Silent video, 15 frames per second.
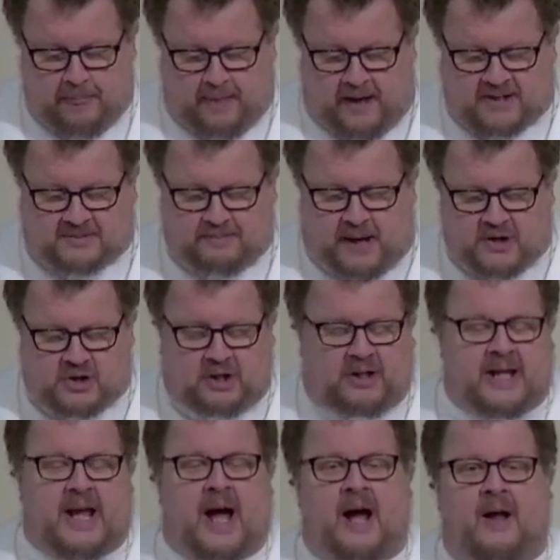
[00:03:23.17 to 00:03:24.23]

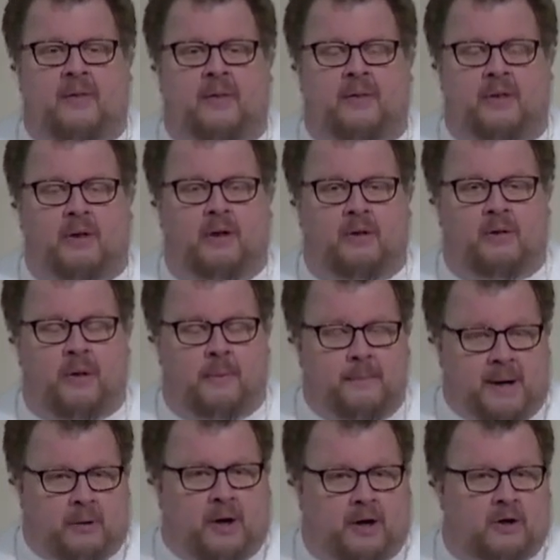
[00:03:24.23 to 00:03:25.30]
especially on the
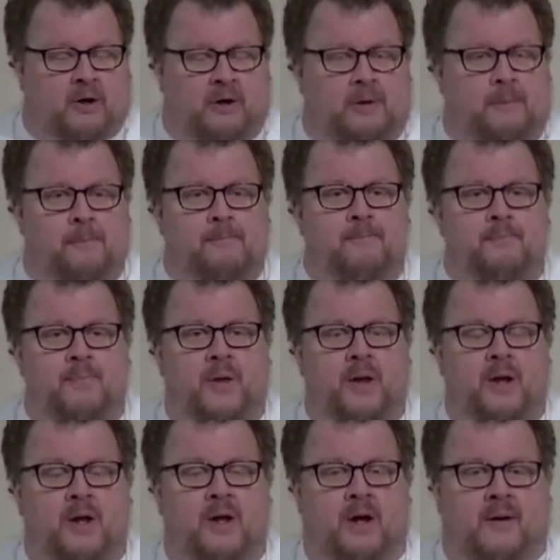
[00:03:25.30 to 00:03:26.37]
miracle
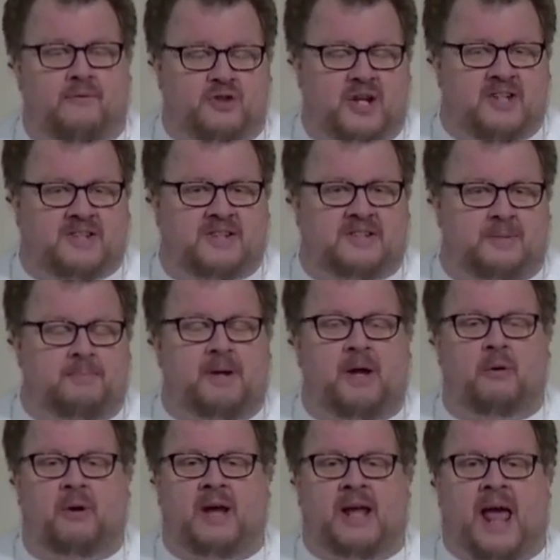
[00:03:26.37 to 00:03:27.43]
of Jesus
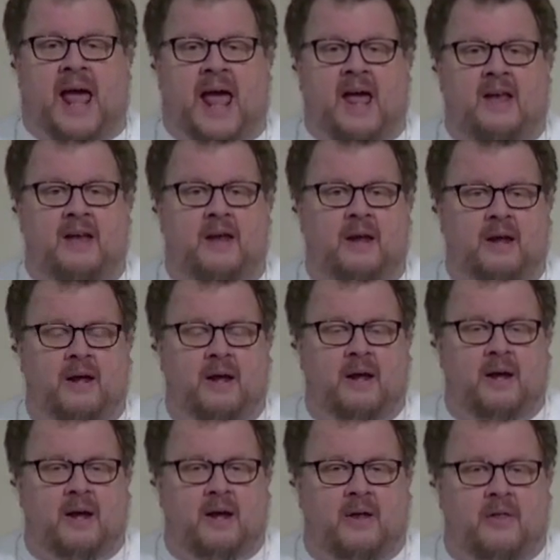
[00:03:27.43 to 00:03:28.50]
appearing and
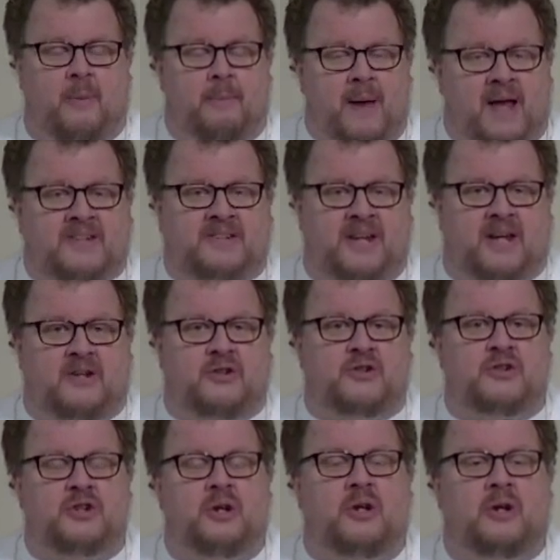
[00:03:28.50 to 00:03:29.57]
the
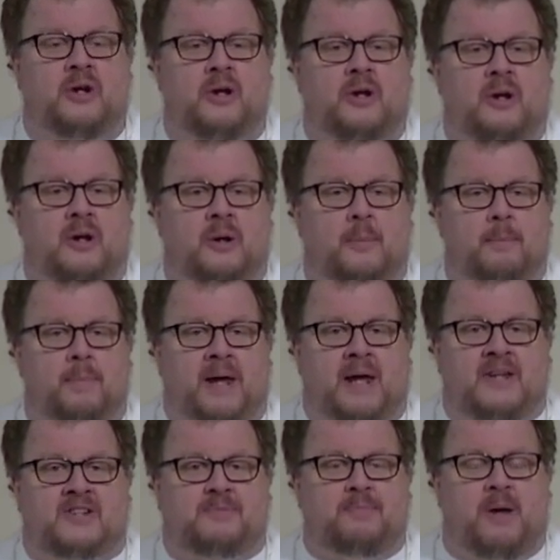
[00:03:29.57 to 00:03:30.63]
message,
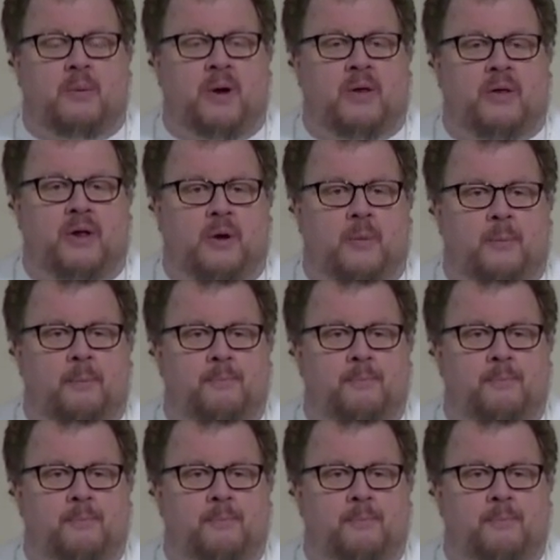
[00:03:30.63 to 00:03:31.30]
"Peace be with you."